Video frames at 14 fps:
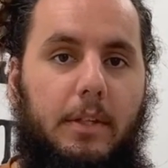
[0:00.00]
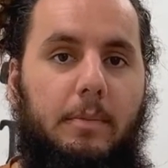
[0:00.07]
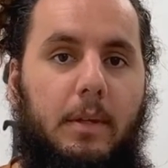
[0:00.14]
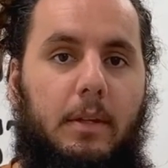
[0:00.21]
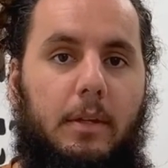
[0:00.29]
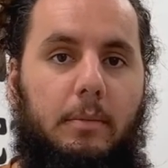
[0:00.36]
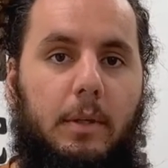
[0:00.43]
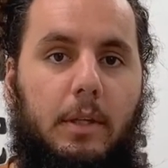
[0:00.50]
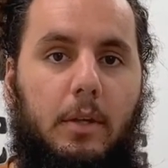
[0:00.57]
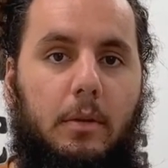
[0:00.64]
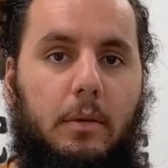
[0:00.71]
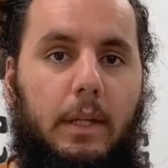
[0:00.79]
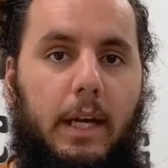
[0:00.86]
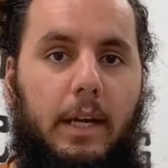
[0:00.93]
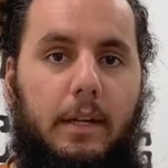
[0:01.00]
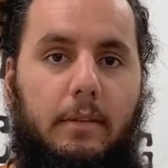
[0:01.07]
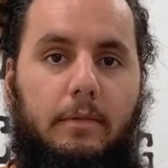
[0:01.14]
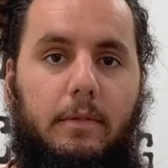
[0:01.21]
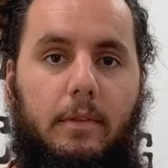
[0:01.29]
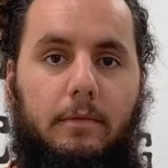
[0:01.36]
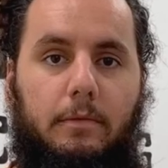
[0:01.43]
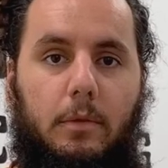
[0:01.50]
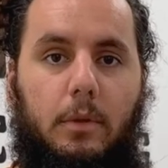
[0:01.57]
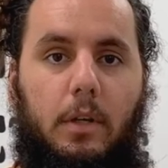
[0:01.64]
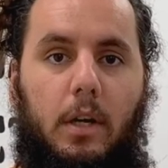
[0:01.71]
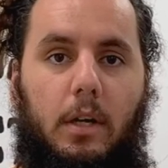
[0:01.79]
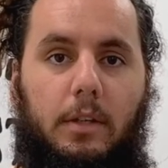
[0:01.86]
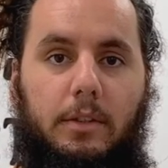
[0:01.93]
Typically we go live
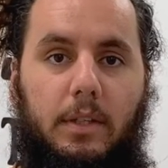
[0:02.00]
for our